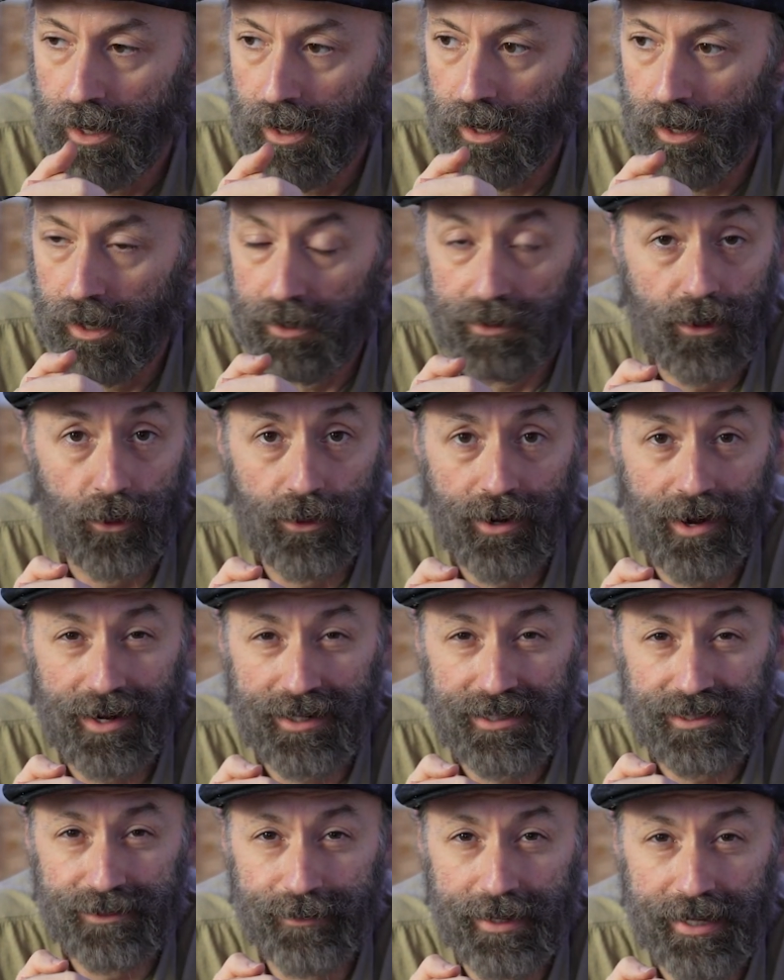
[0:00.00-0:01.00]

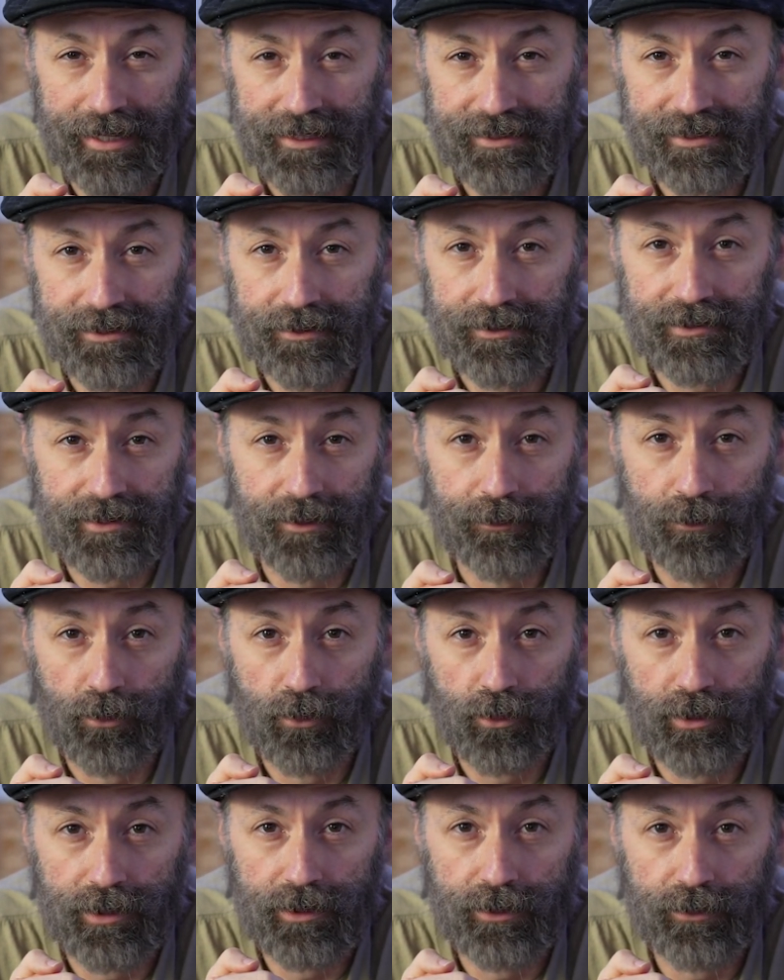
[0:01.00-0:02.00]
Godox makes some
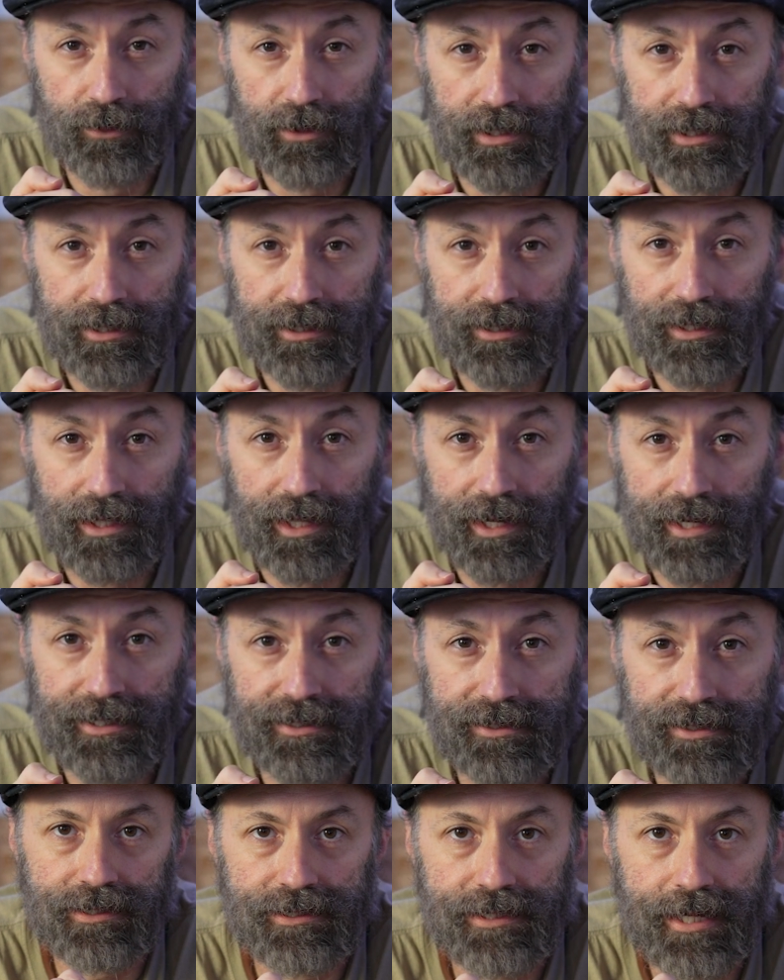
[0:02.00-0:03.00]
really, really good
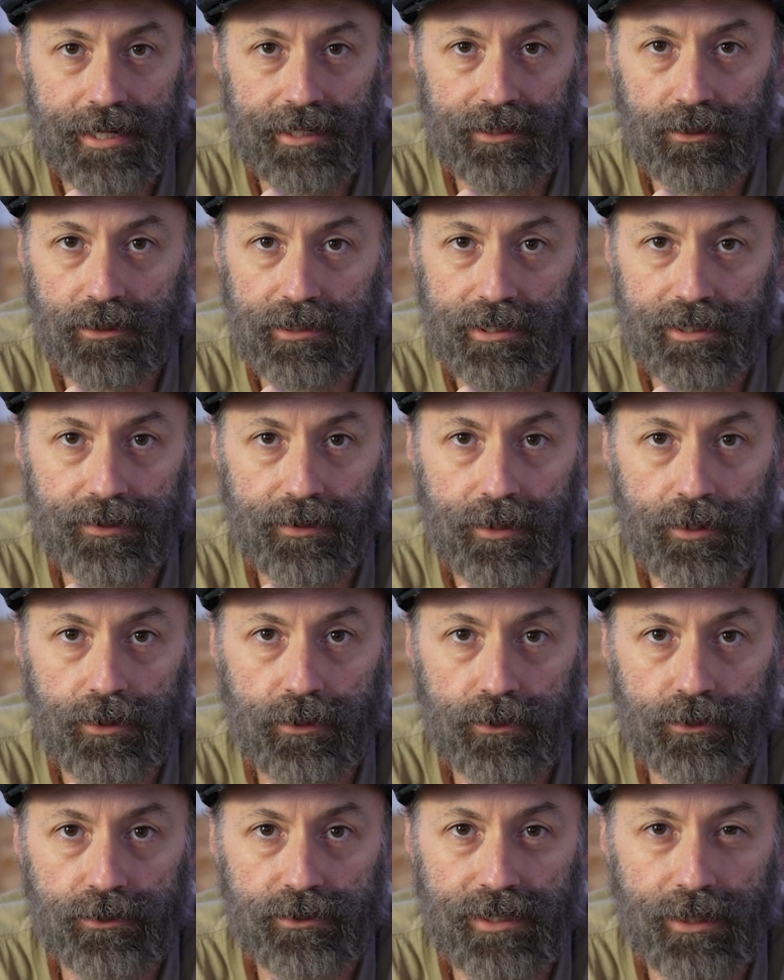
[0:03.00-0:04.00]
lights. Take a look at
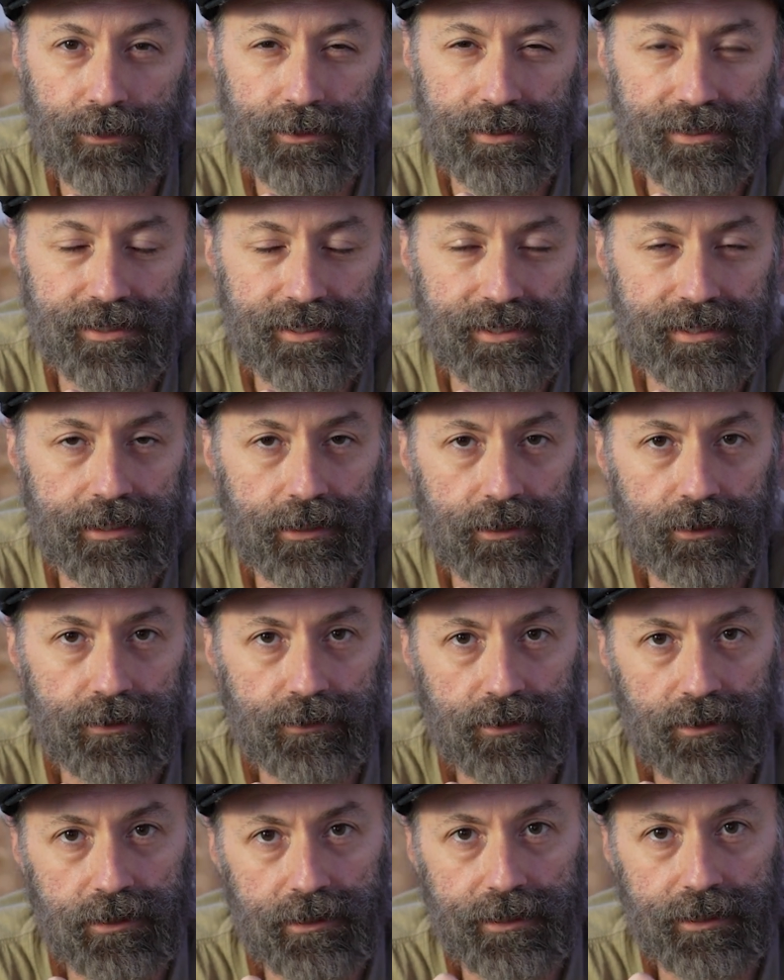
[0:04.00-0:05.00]
those. I would steer
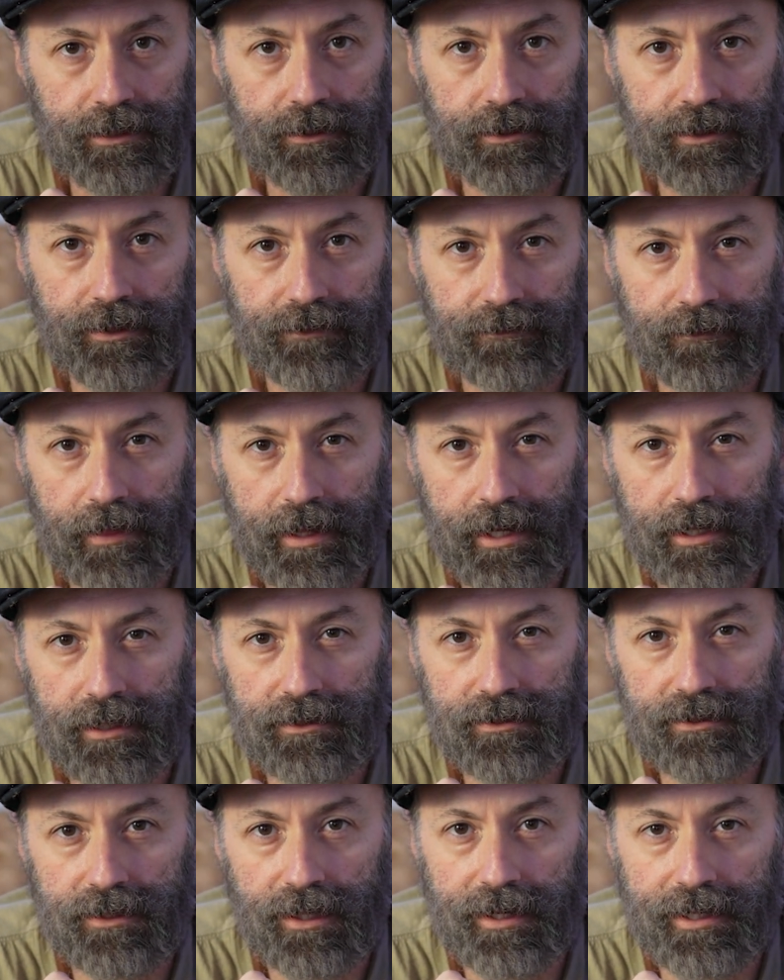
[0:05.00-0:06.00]
clear of
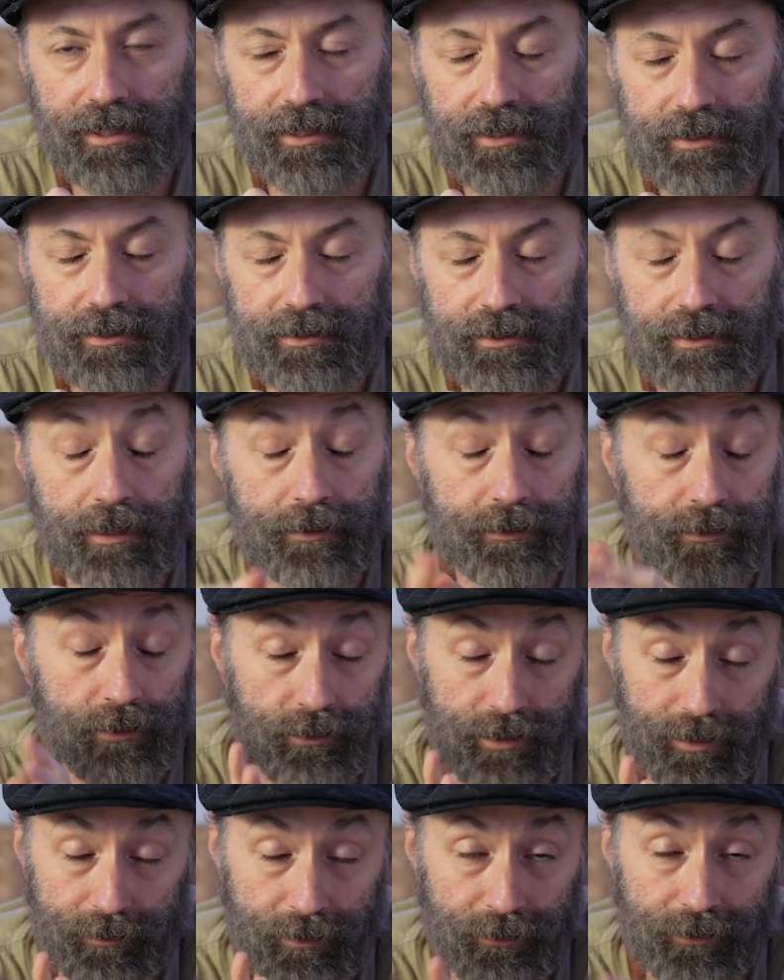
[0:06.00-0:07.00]
things like, and
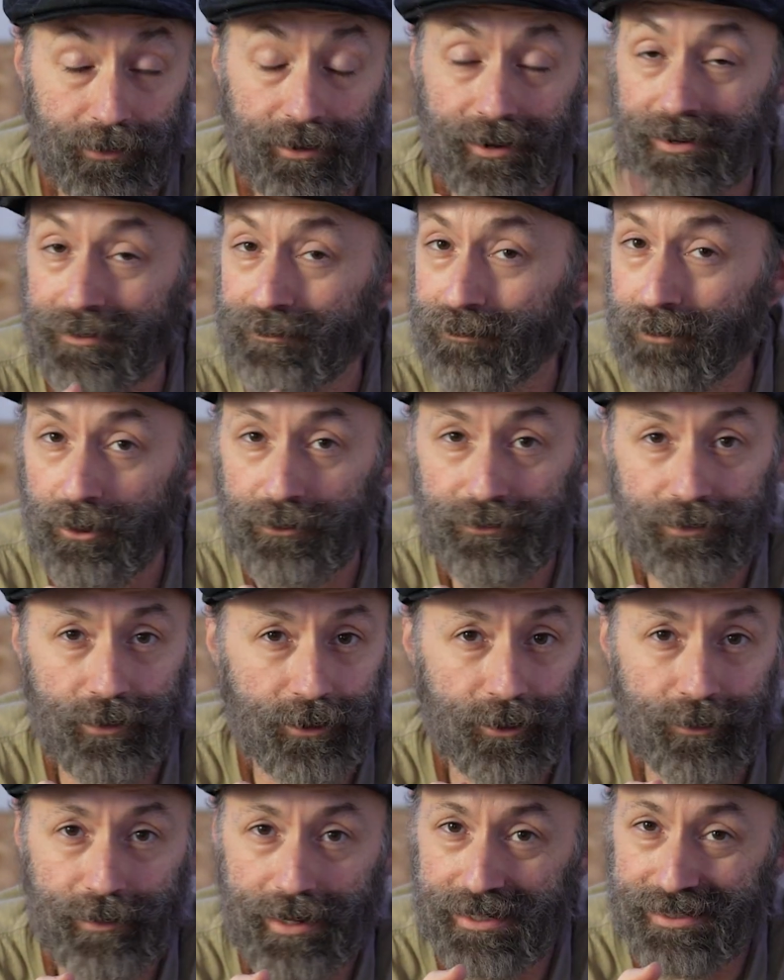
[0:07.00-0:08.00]
don't get me wrong,
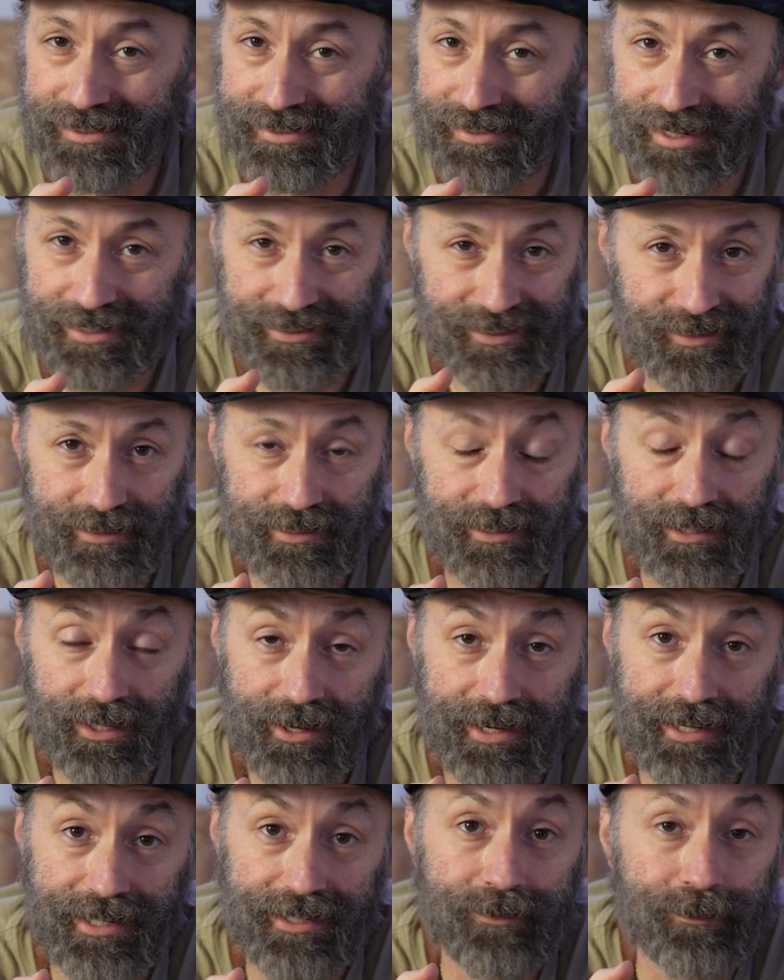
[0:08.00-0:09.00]
ProPhoto makes an excellent
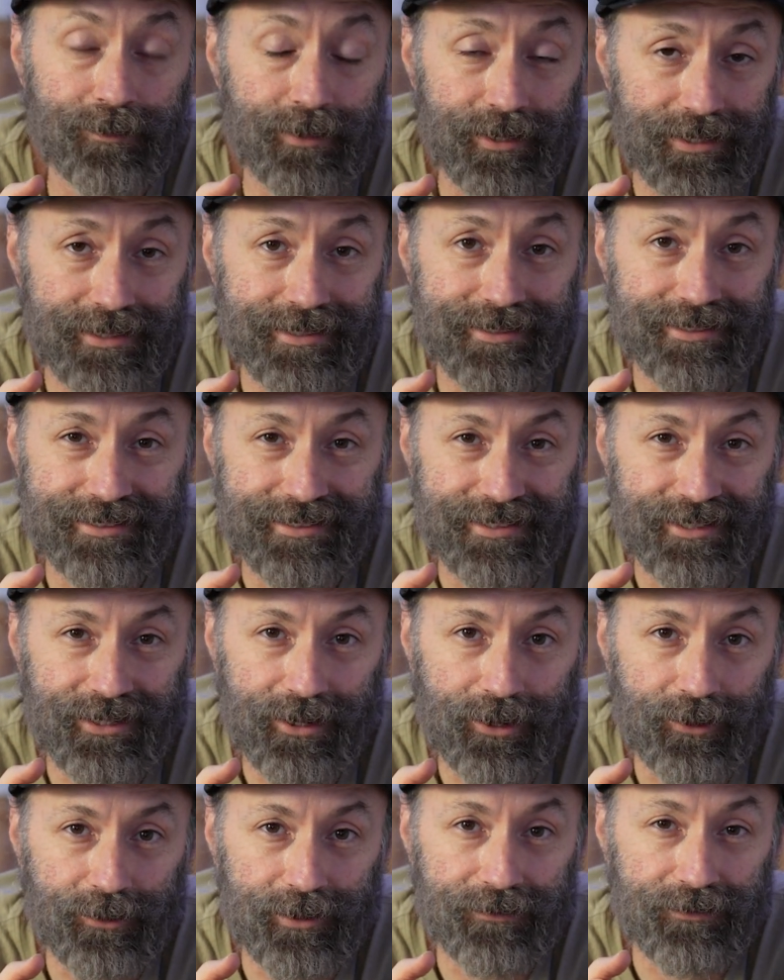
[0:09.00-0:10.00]
light, but you
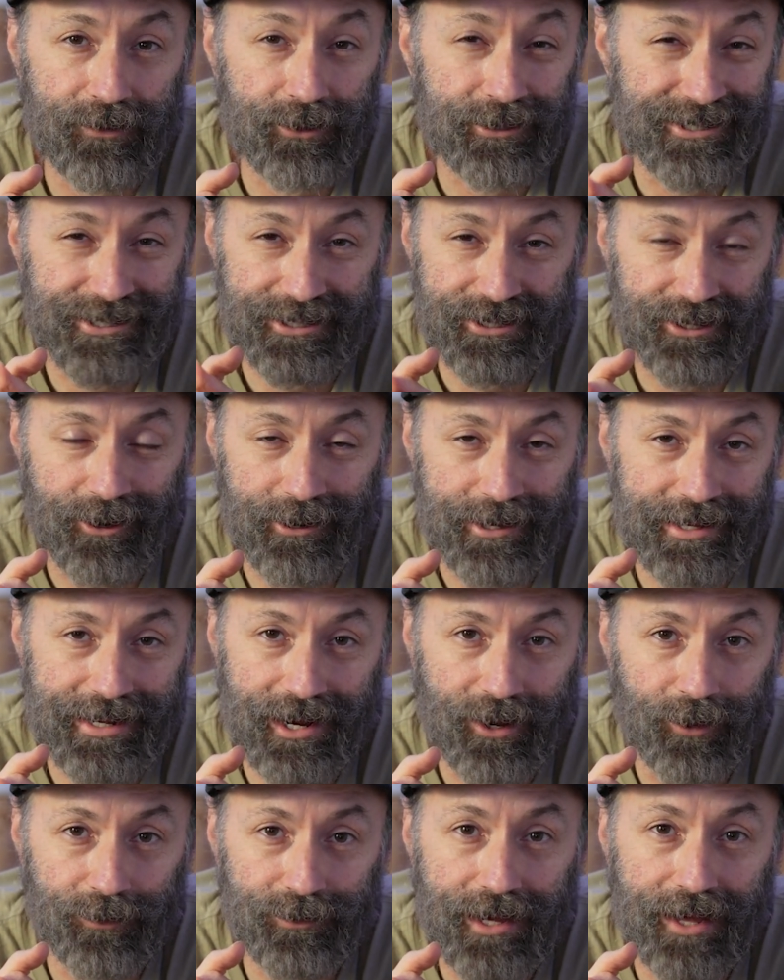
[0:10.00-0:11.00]
know, if you're just starting
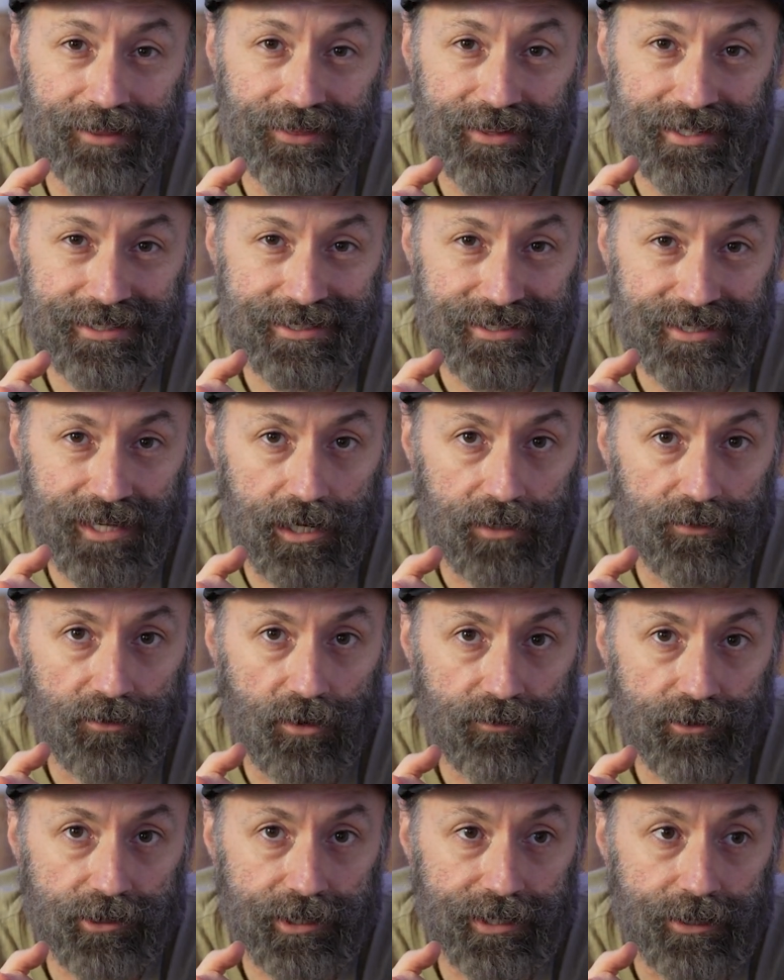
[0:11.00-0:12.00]
out, I think it's kind of
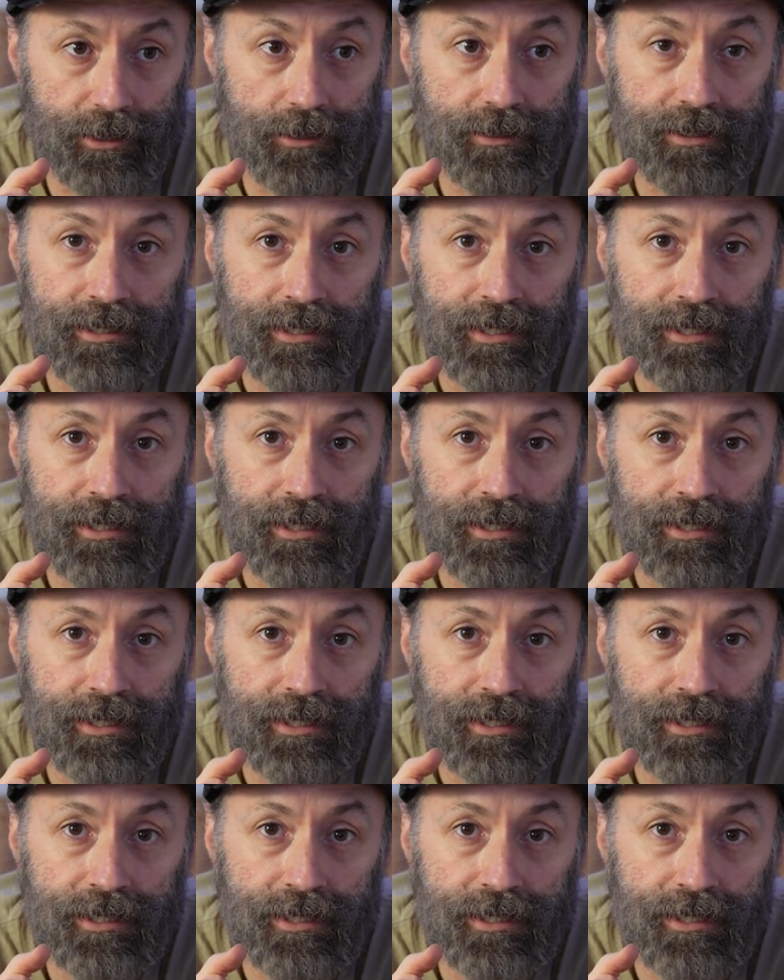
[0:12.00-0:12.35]
overkill.